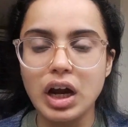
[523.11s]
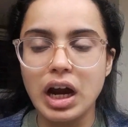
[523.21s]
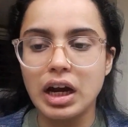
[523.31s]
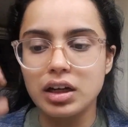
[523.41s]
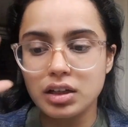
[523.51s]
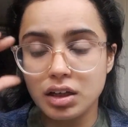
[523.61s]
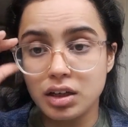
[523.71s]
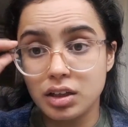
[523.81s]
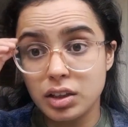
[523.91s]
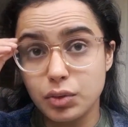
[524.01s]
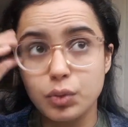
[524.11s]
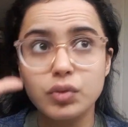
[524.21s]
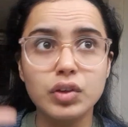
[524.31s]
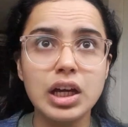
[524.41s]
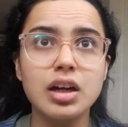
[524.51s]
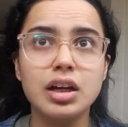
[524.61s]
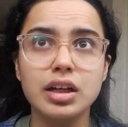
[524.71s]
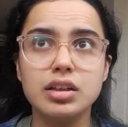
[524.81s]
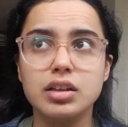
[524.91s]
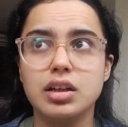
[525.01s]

and we are like